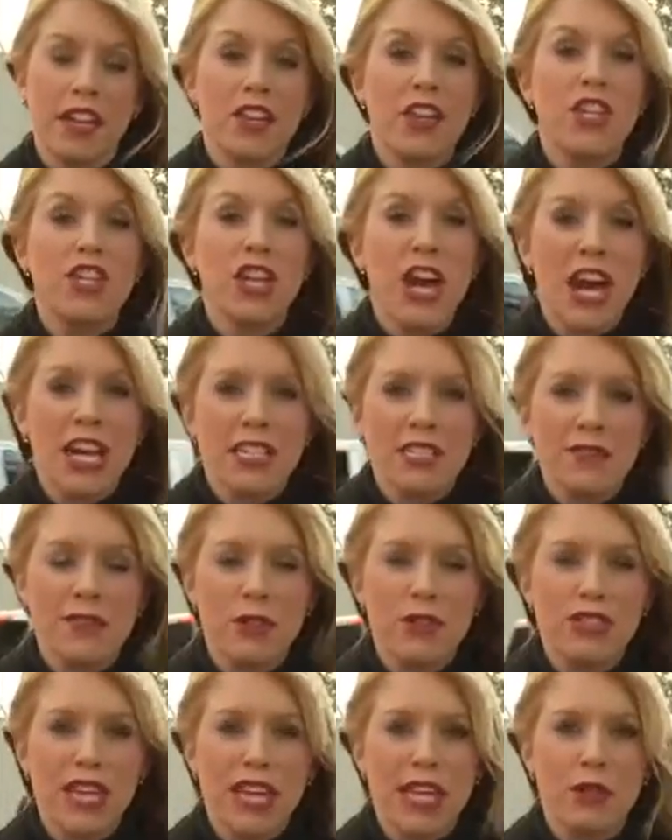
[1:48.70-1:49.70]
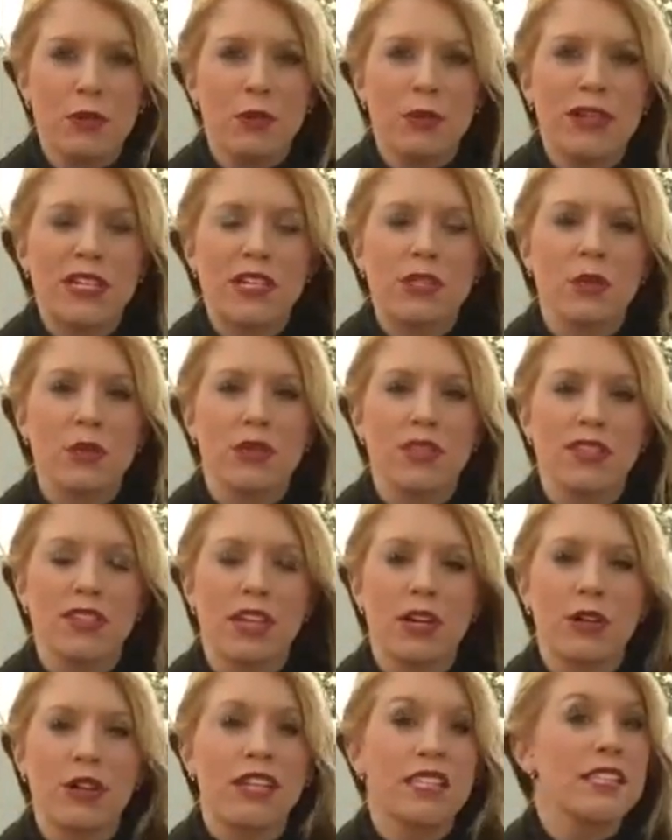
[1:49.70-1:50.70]
The Jacksonville Day and Resource
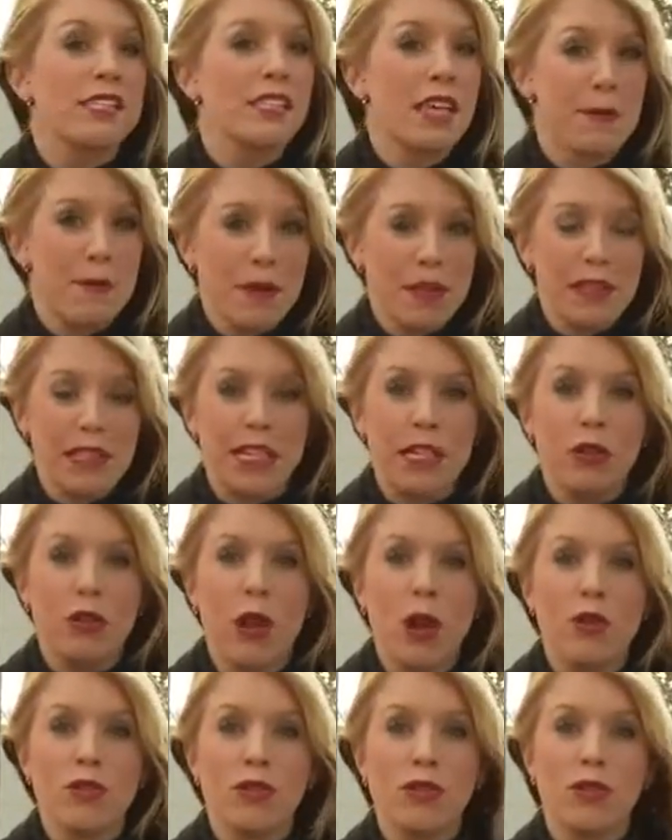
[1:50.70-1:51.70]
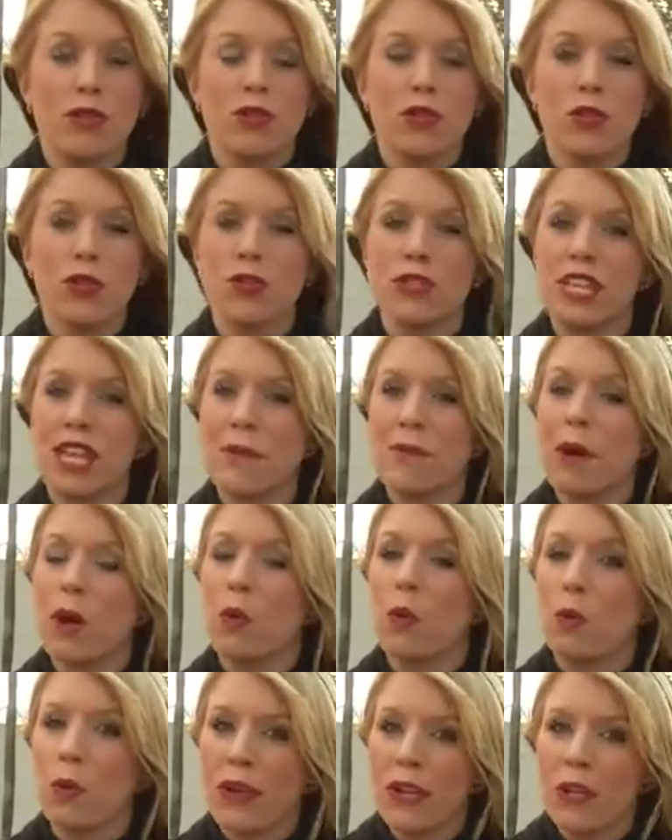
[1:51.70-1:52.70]
Center is typically closed on Tuesday,
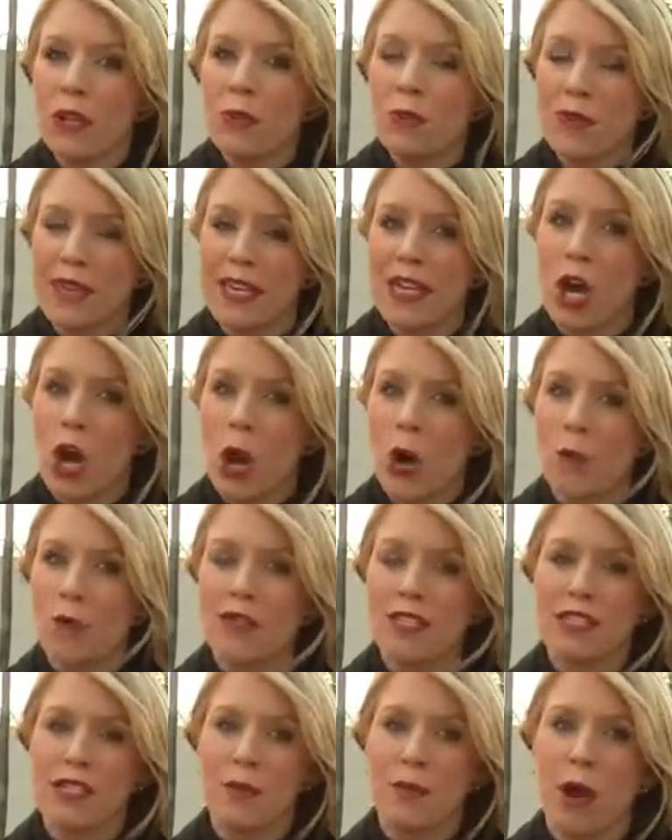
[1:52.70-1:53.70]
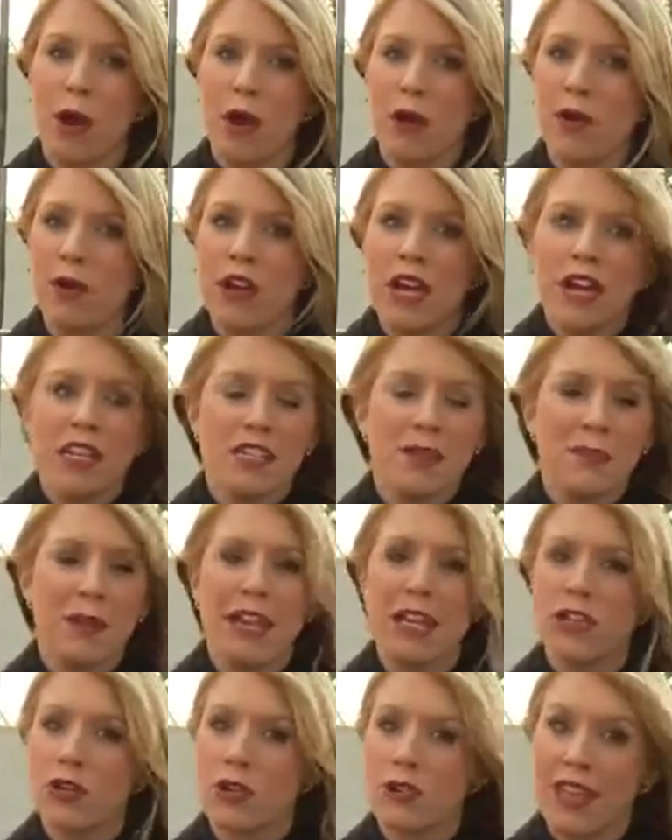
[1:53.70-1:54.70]
but will be open tomorrow to
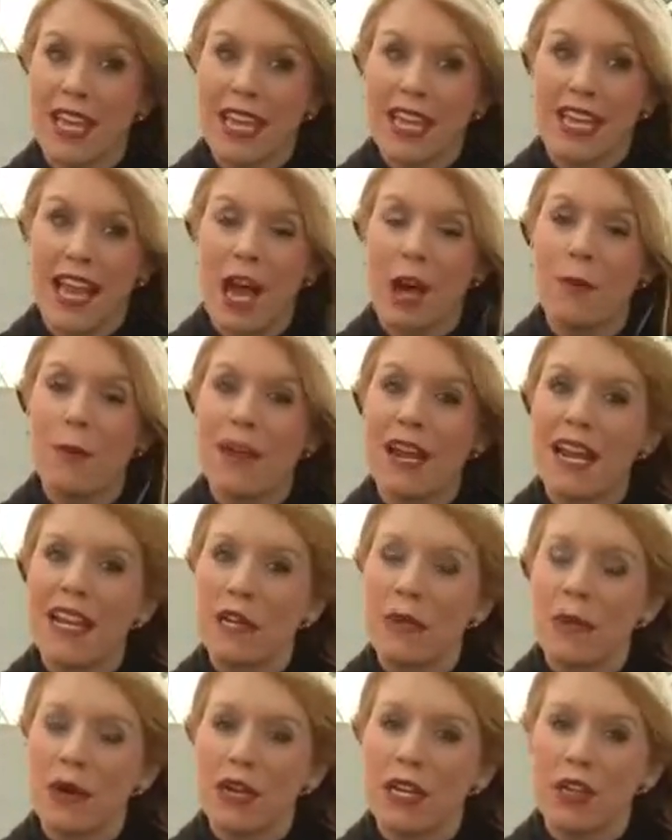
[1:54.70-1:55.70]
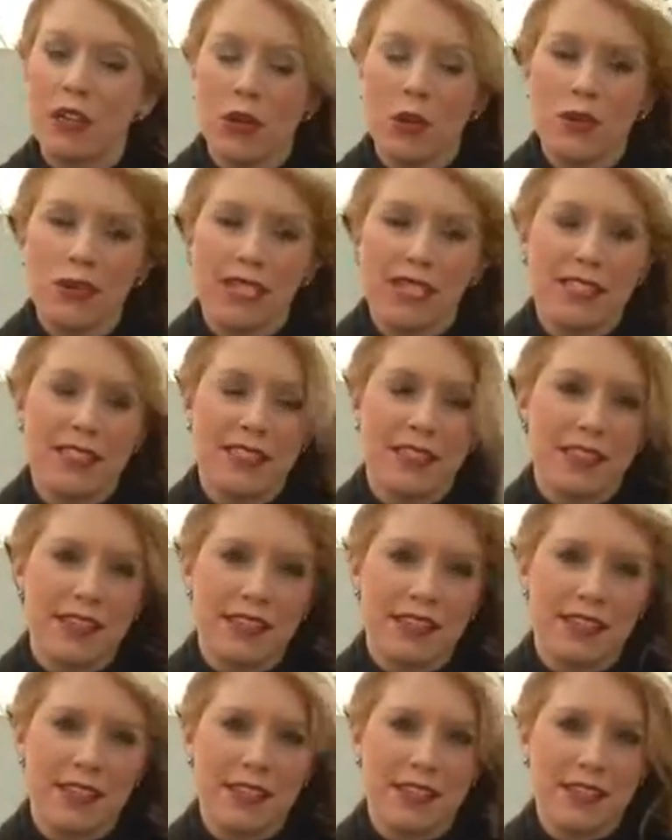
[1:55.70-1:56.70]
make sure they can help anyone who needs
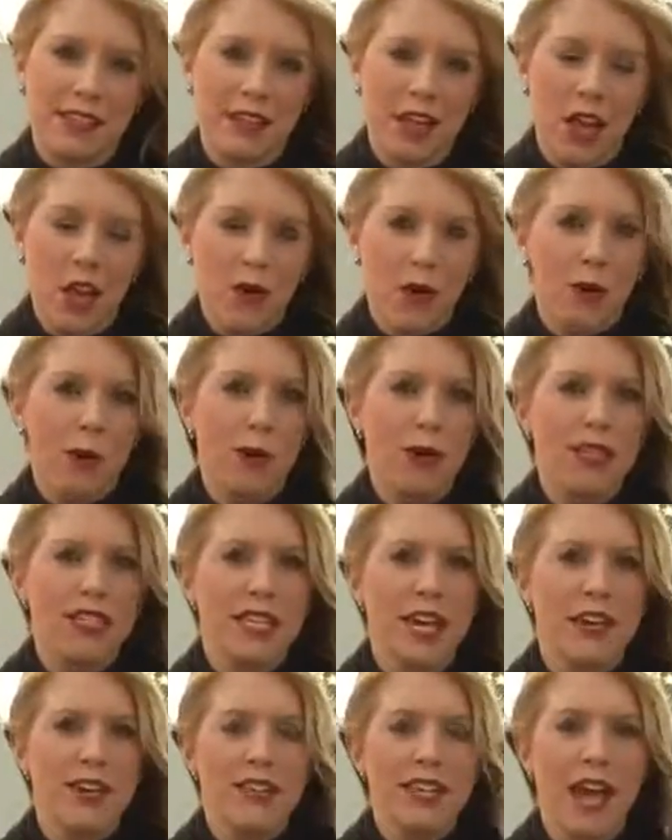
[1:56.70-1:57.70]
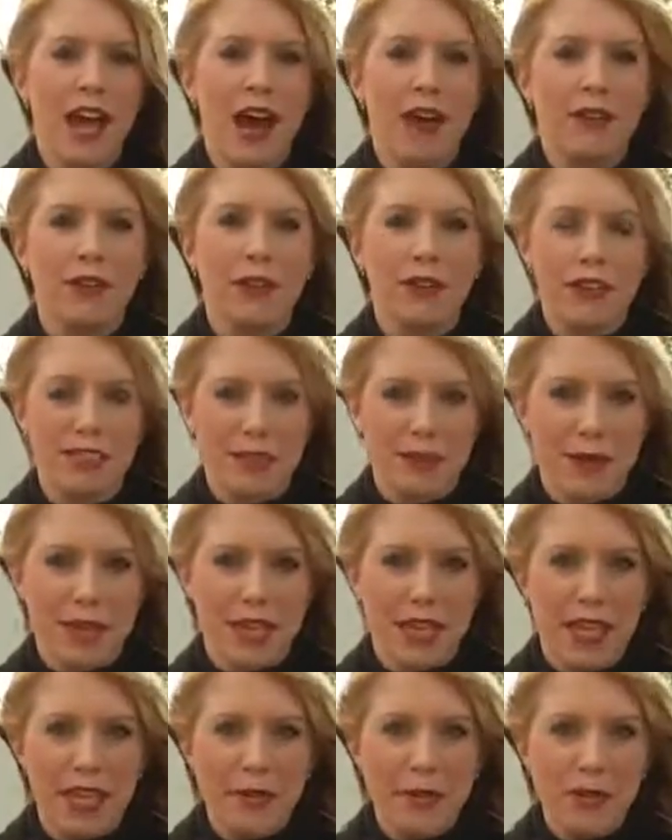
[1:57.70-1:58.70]
assistance. Reporting downtown, Elizabeth
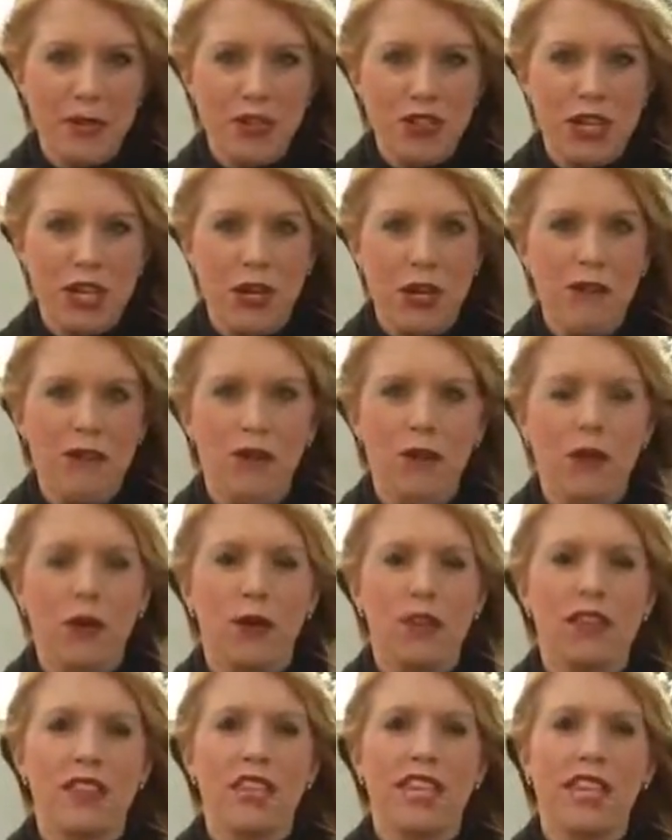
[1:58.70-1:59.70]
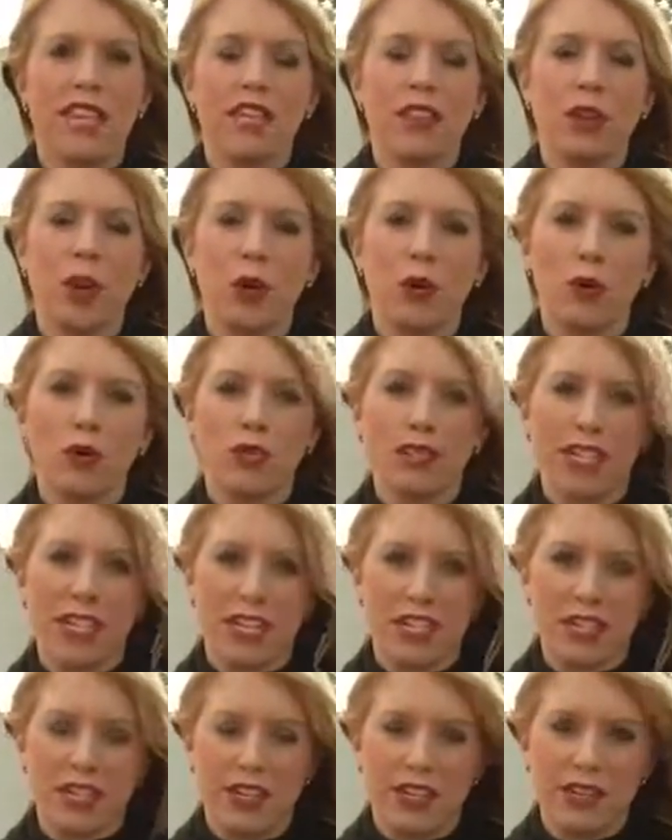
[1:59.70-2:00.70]
Campbell, Channel 4, the local
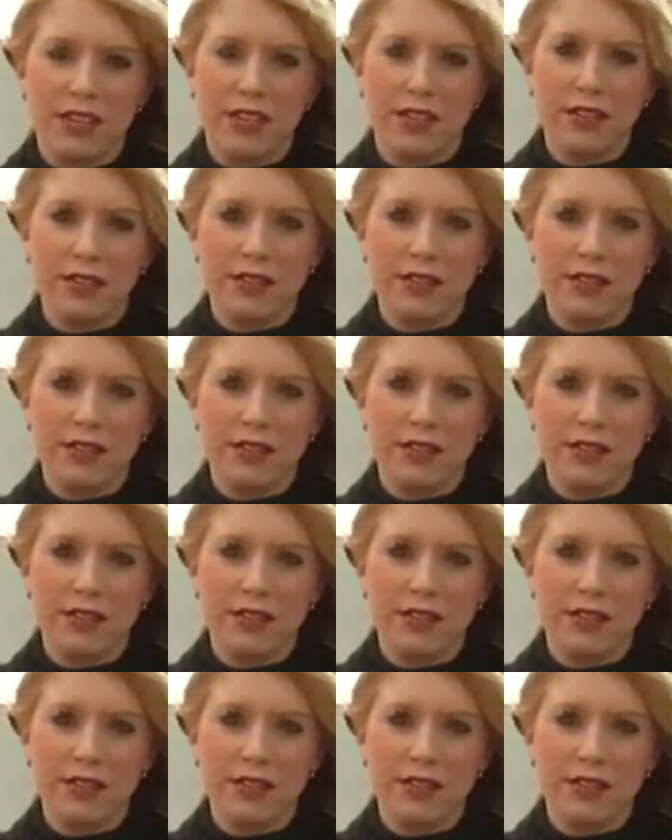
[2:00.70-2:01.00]
station.